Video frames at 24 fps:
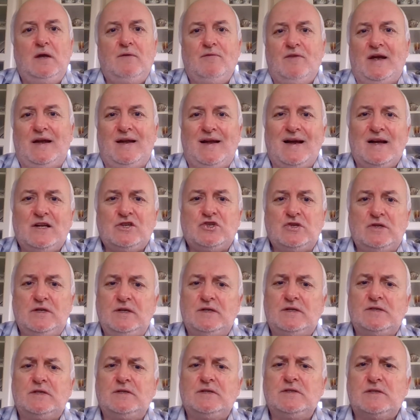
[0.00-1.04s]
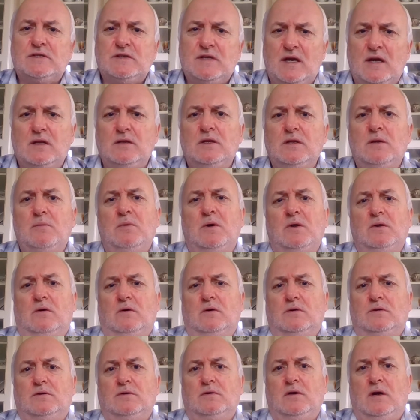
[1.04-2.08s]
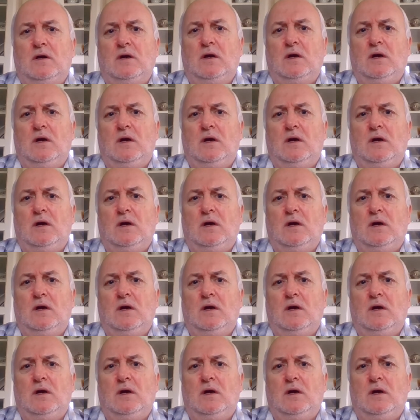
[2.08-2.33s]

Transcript: that actually doesn't tell them a lot.